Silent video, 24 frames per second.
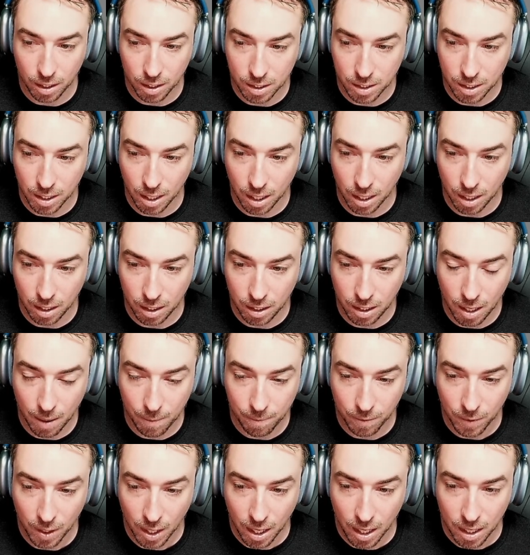and say, yep,
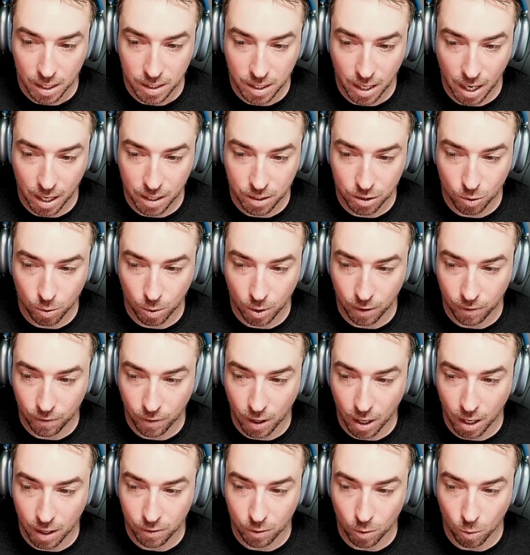task
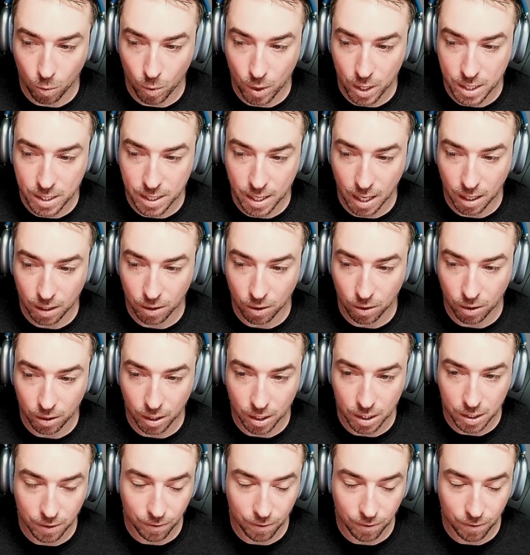25, we downloaded this